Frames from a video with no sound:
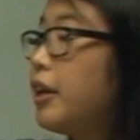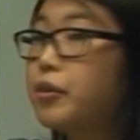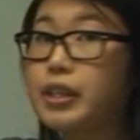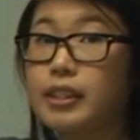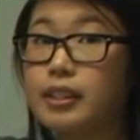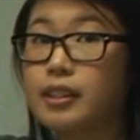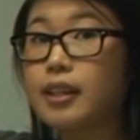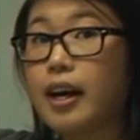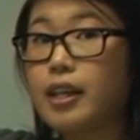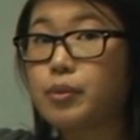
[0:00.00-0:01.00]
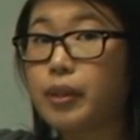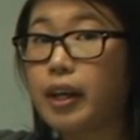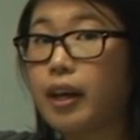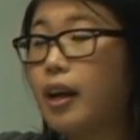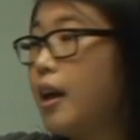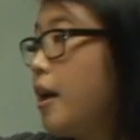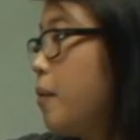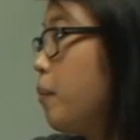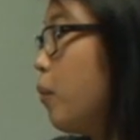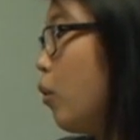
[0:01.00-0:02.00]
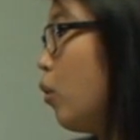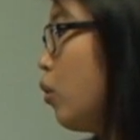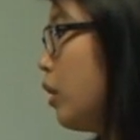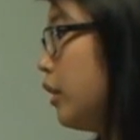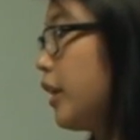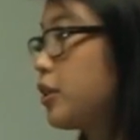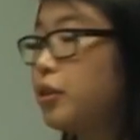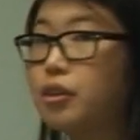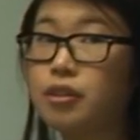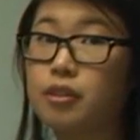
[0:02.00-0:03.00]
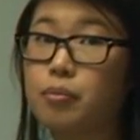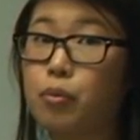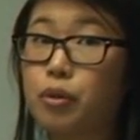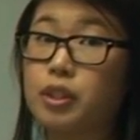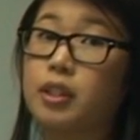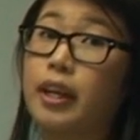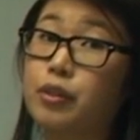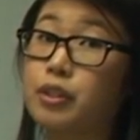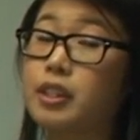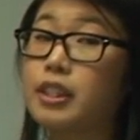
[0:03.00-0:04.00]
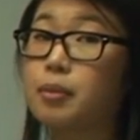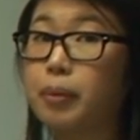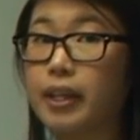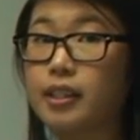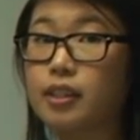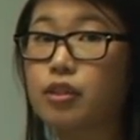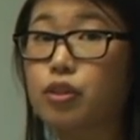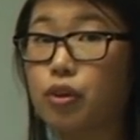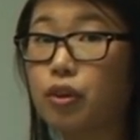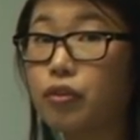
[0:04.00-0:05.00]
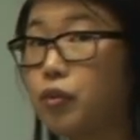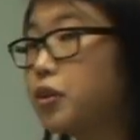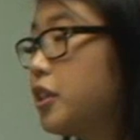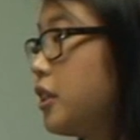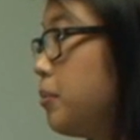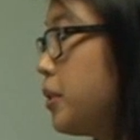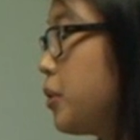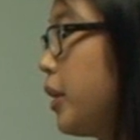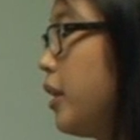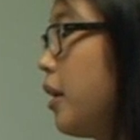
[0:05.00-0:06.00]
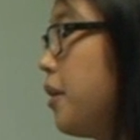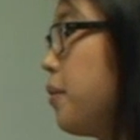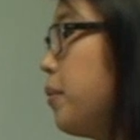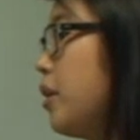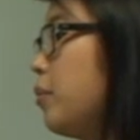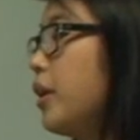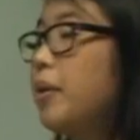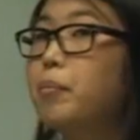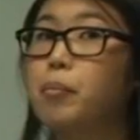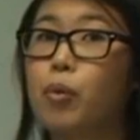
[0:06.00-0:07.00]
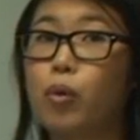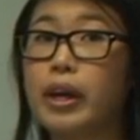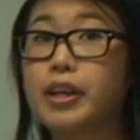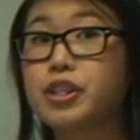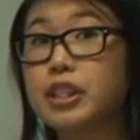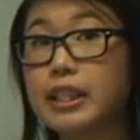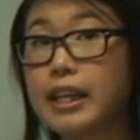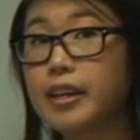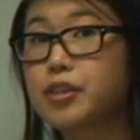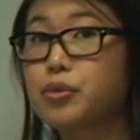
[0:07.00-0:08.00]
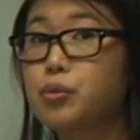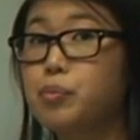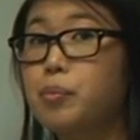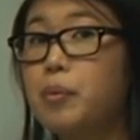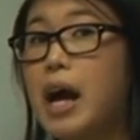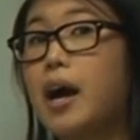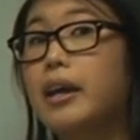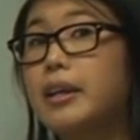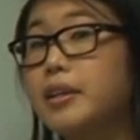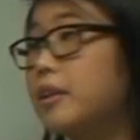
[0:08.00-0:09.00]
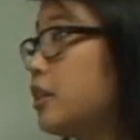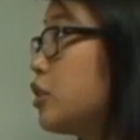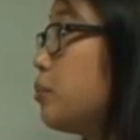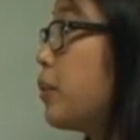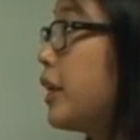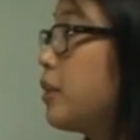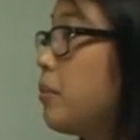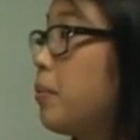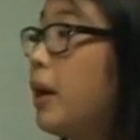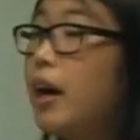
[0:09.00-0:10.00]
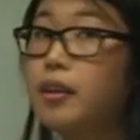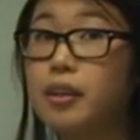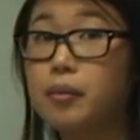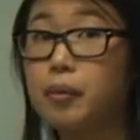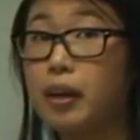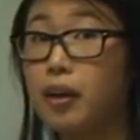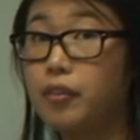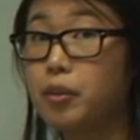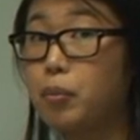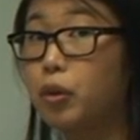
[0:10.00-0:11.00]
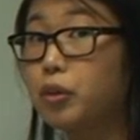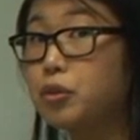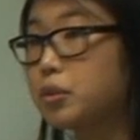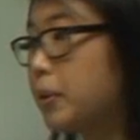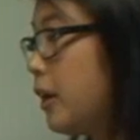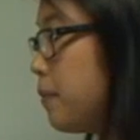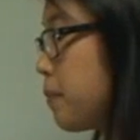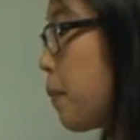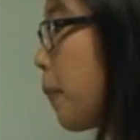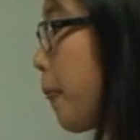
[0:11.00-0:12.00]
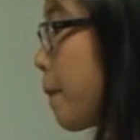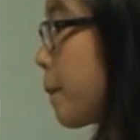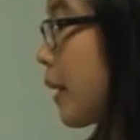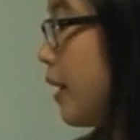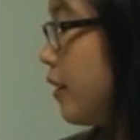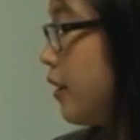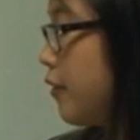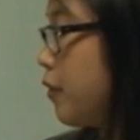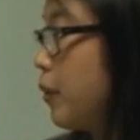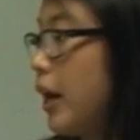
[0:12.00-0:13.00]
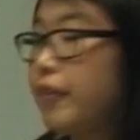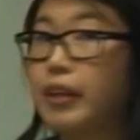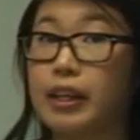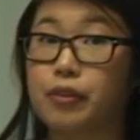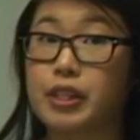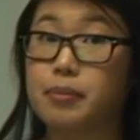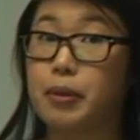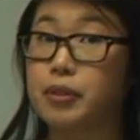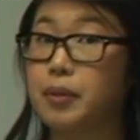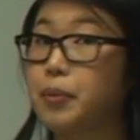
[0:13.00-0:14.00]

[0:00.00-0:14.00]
increased in size, we get more electrons, more electrons displaced, stronger forces in between, meaning we get more energy needed to, uh, in, to break them apart, uh, the molecules apart, and then therefore we have increased melting